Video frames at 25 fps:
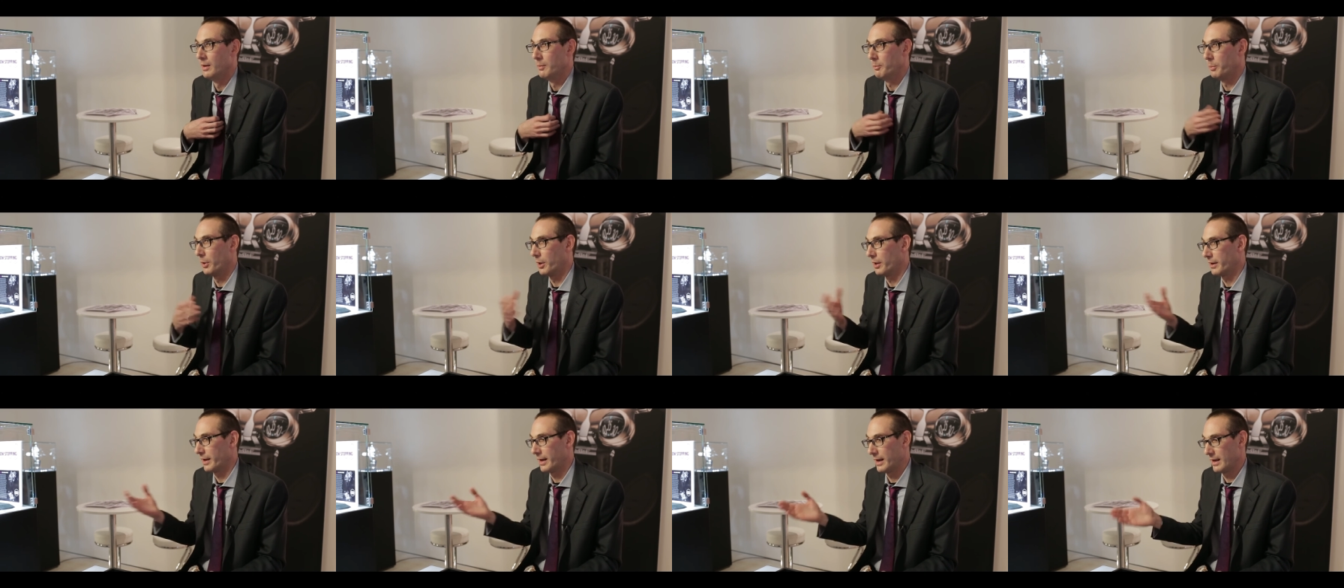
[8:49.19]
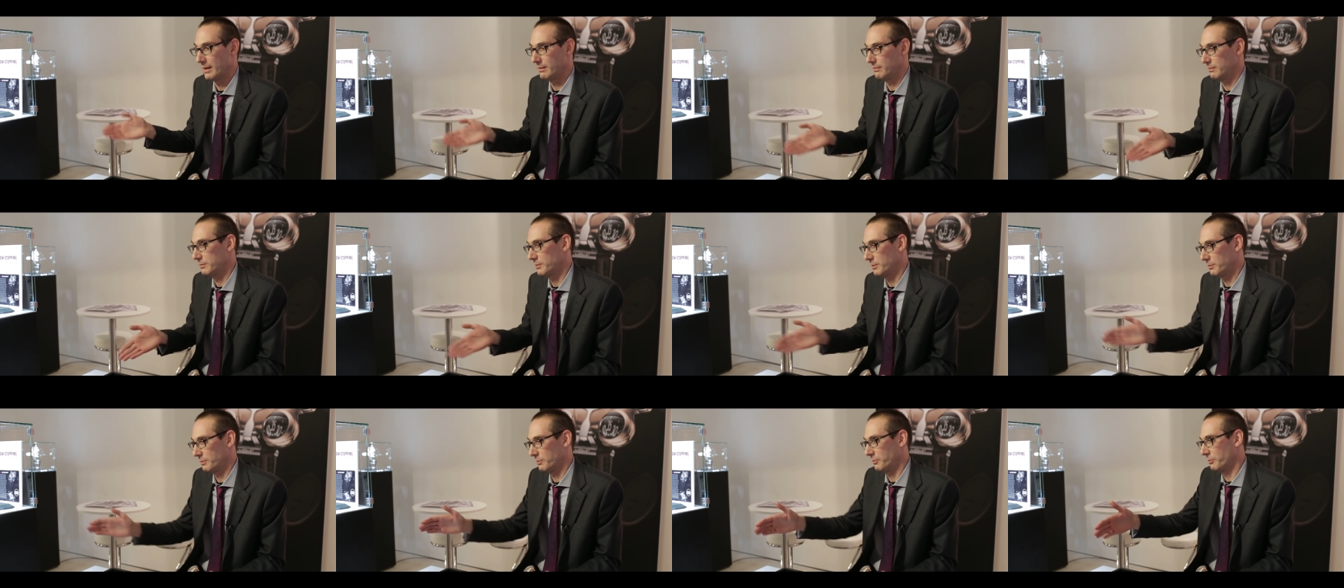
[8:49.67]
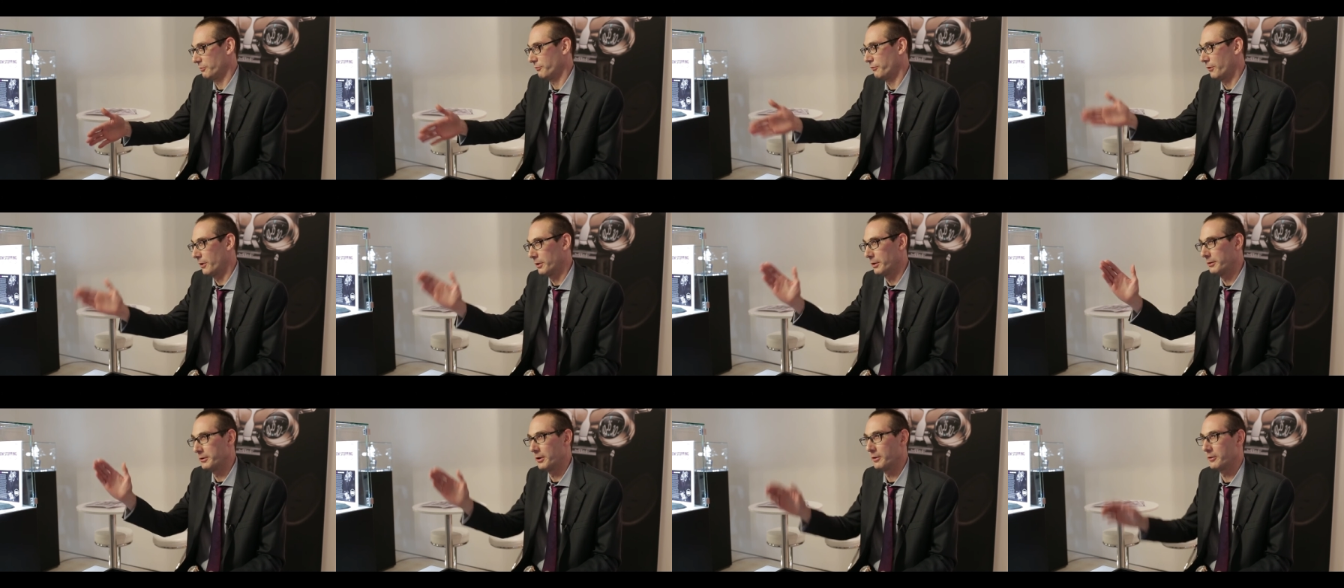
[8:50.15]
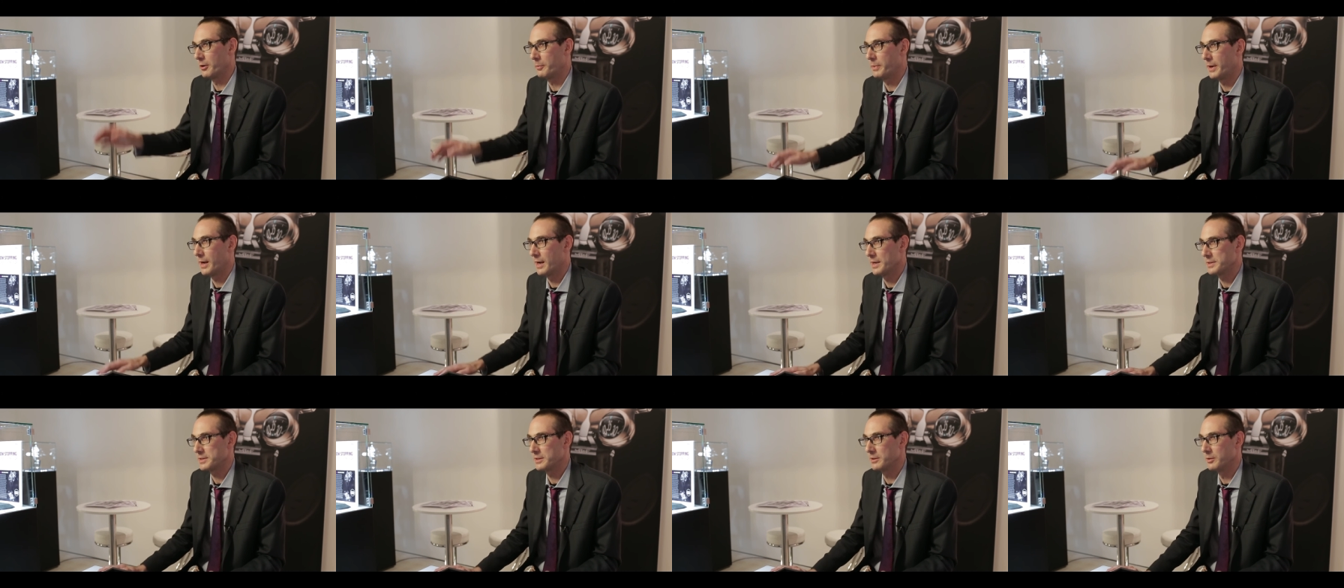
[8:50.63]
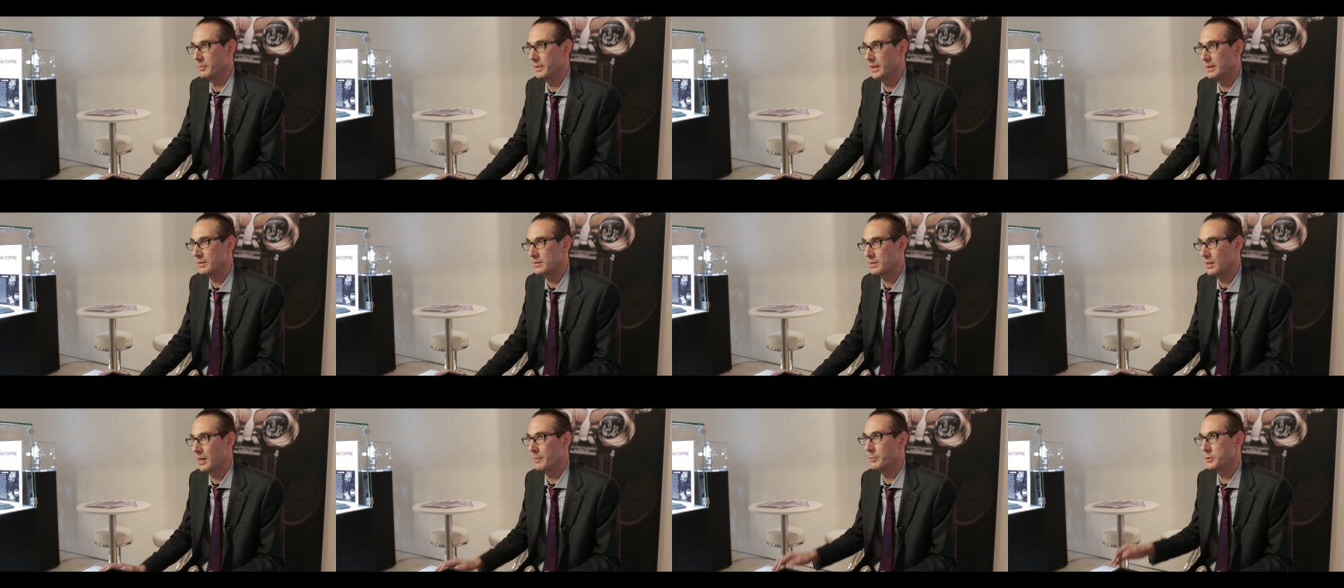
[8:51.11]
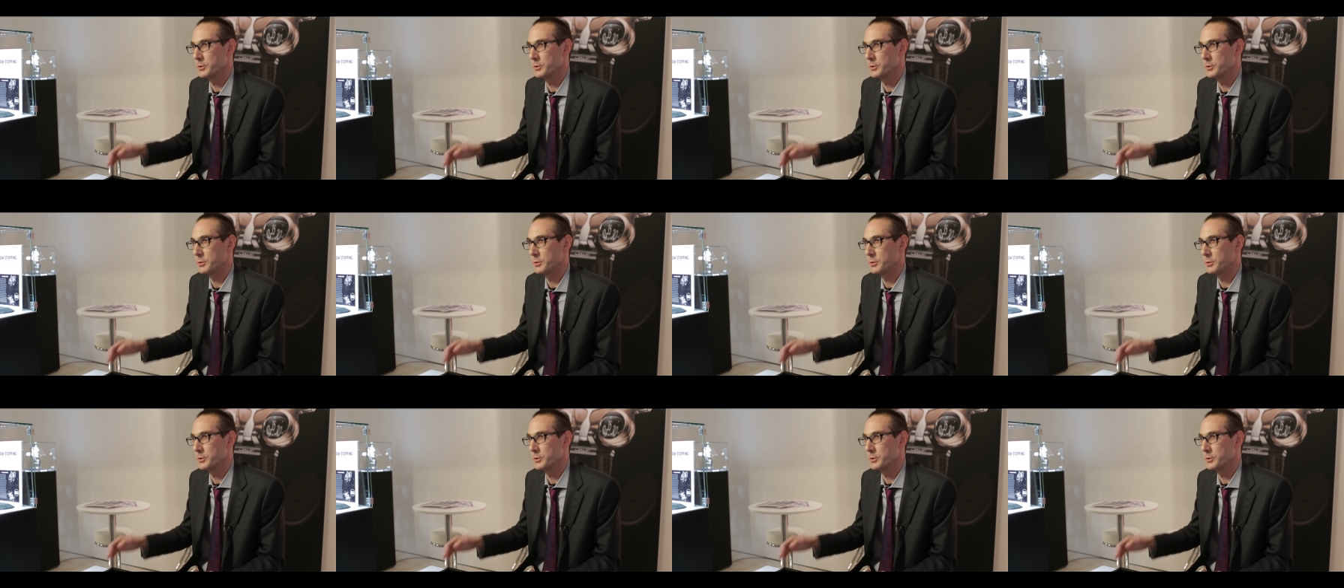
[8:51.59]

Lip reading: but I followed other paths in the meantime.